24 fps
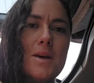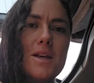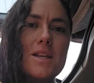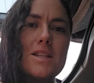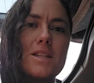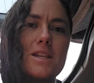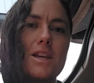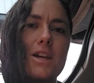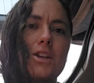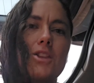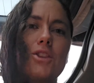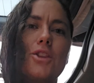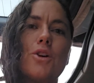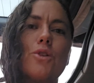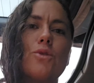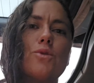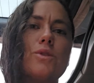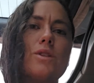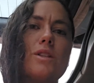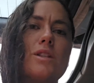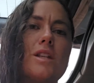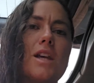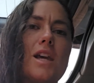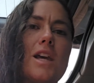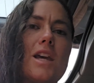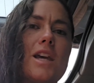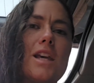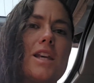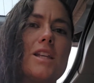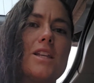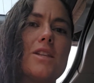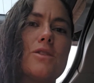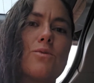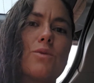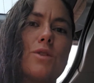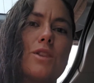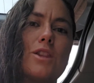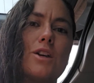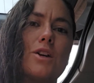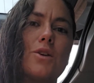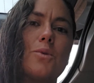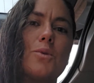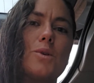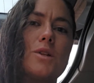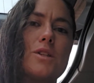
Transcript: missing those days when there